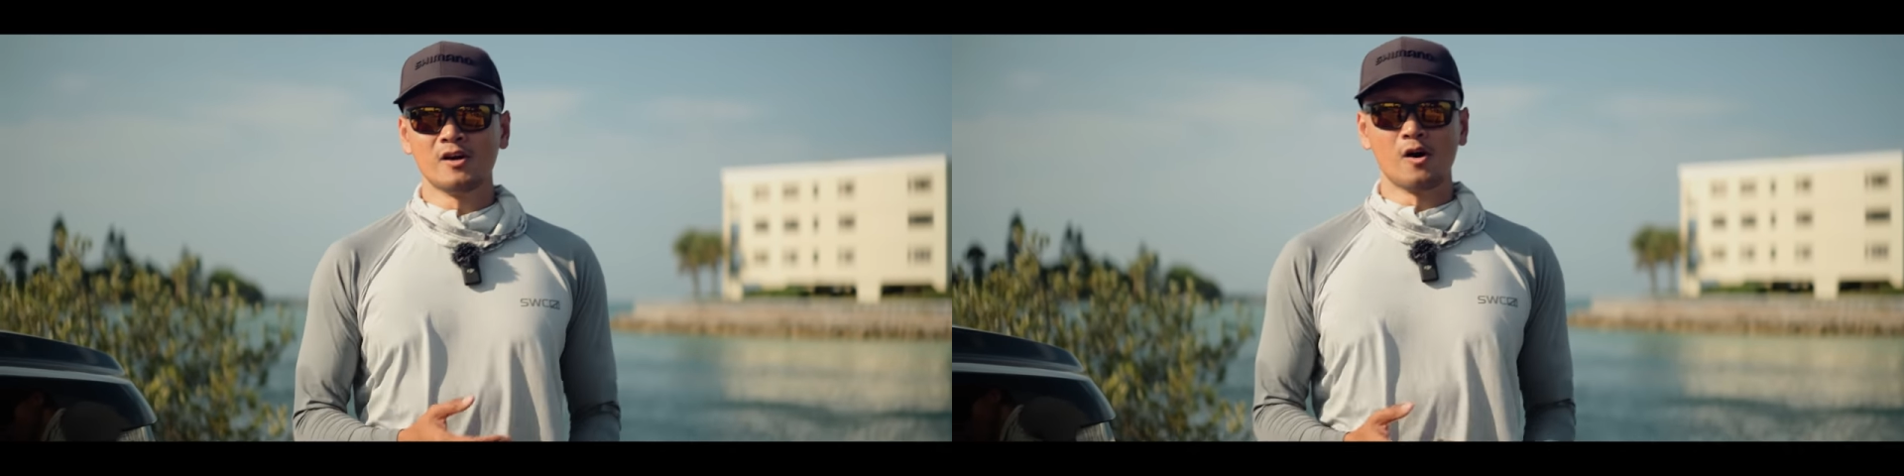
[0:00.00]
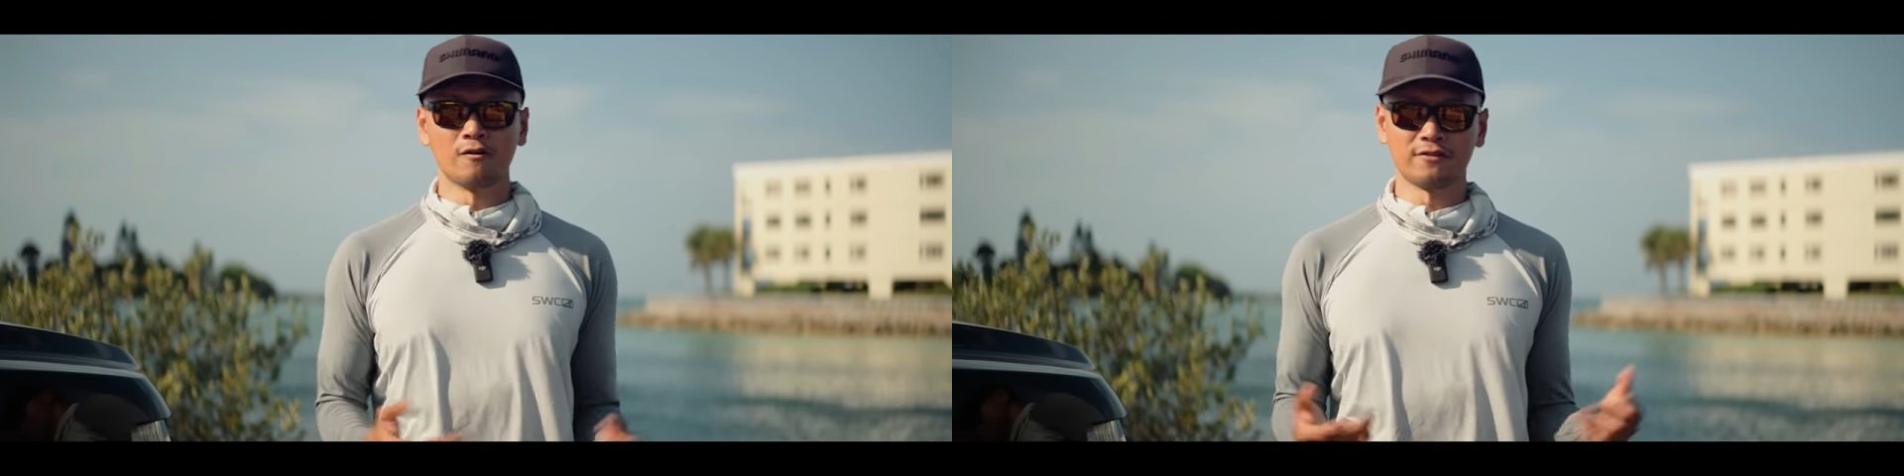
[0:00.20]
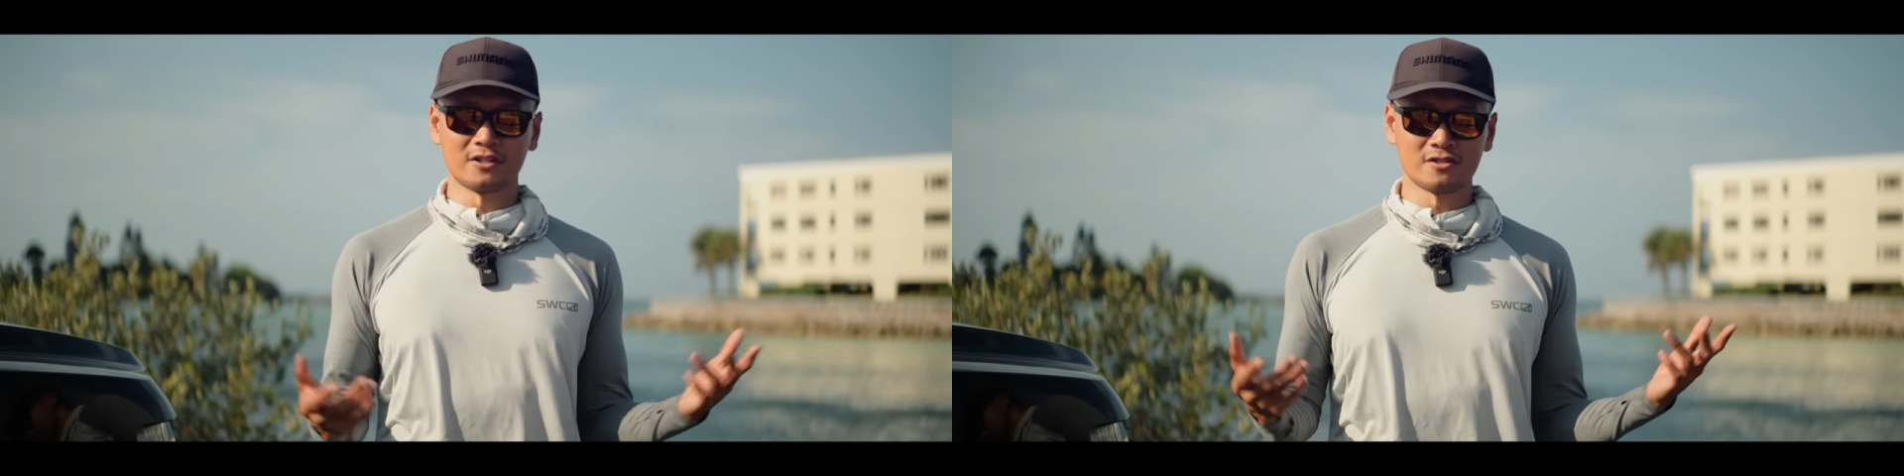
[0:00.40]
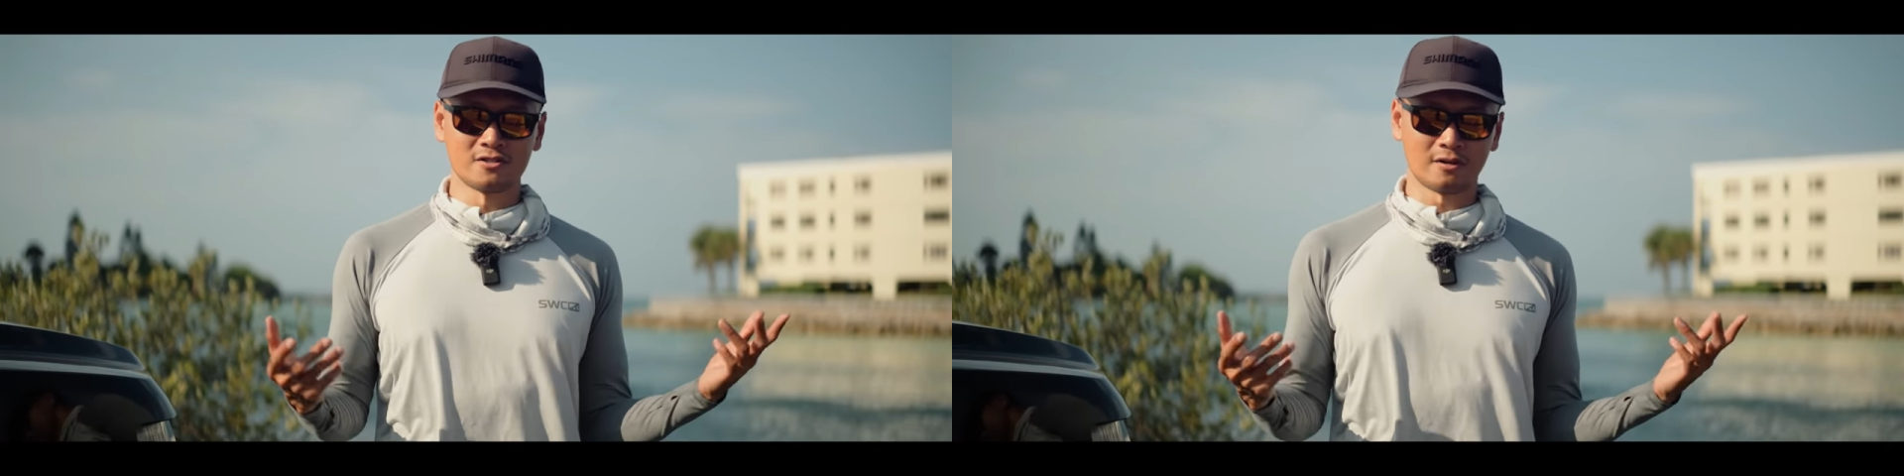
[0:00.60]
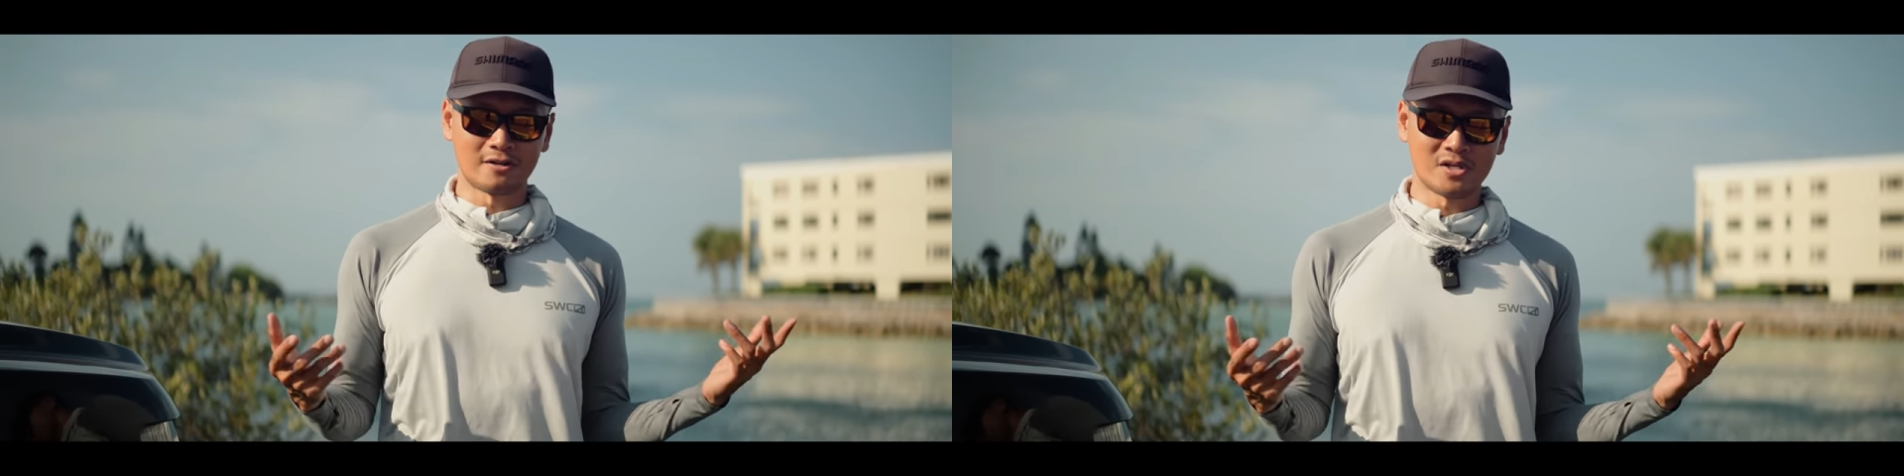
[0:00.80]
Hopefully the
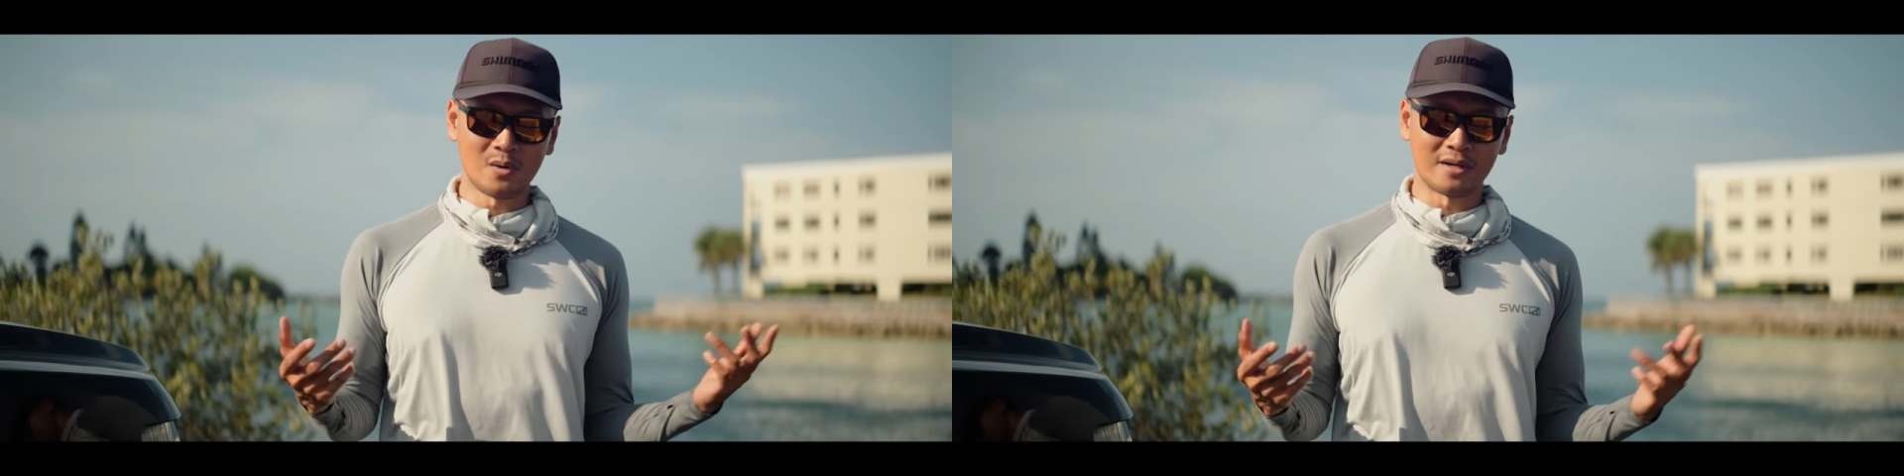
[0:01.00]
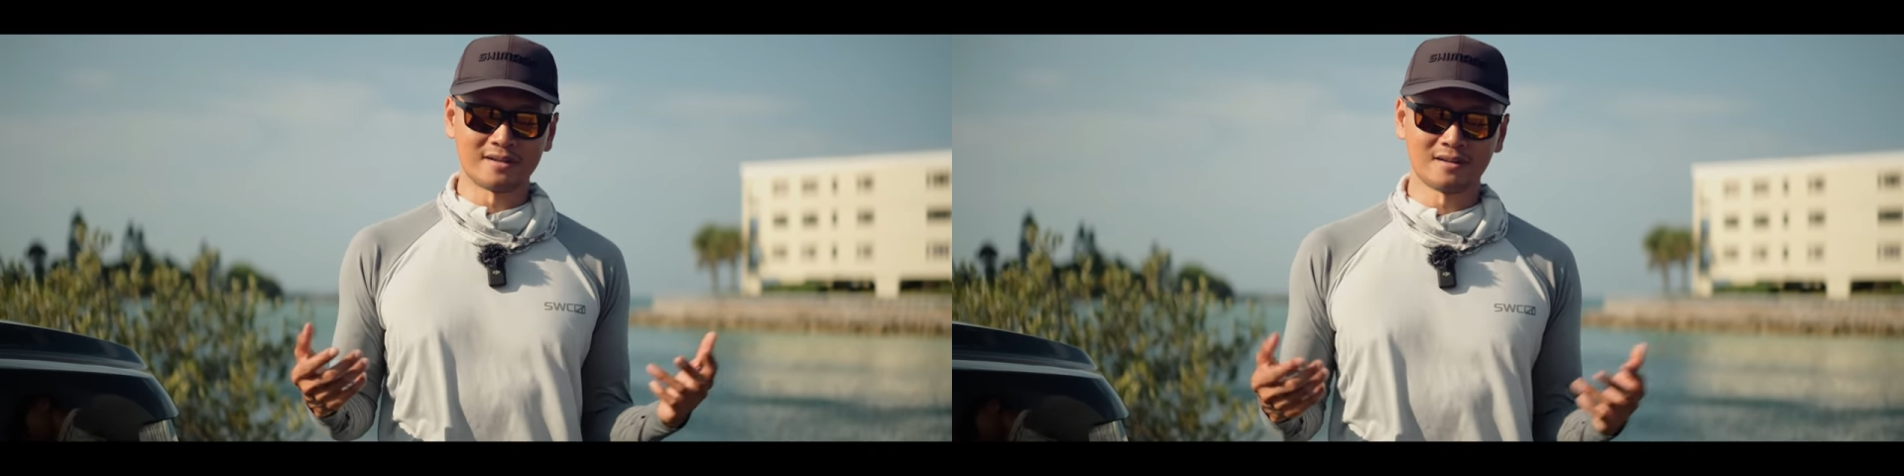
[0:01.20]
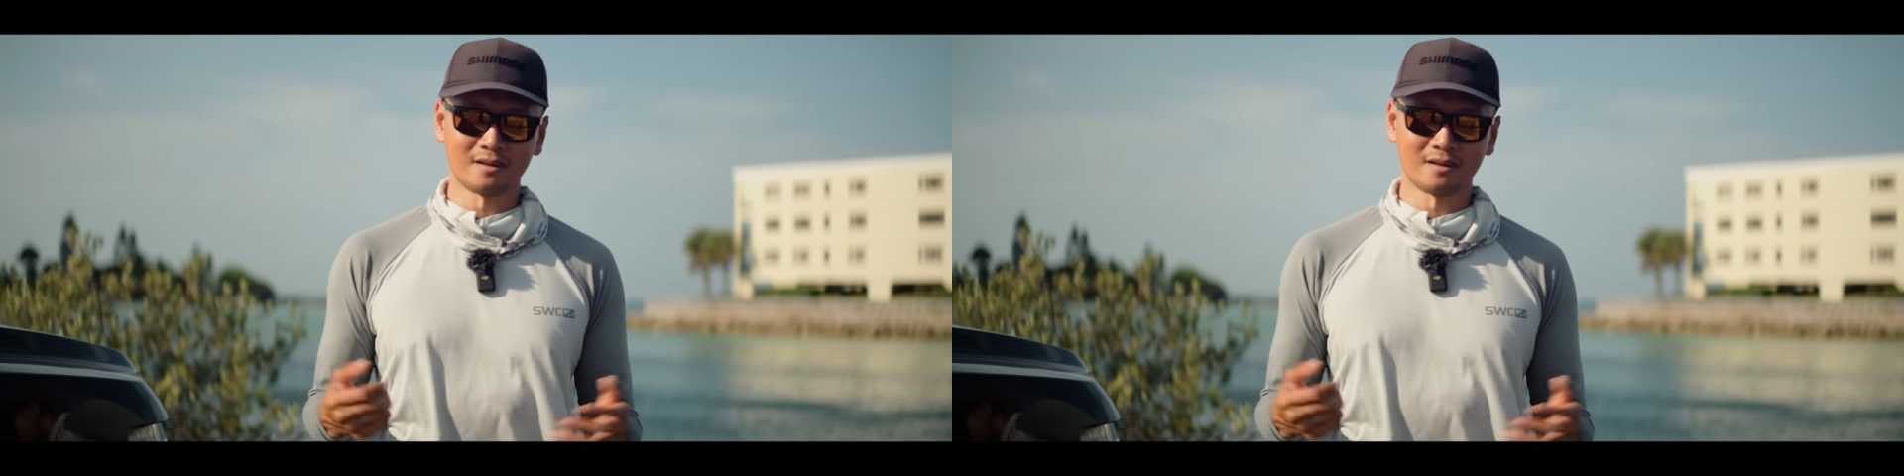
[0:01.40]
snook are chewing.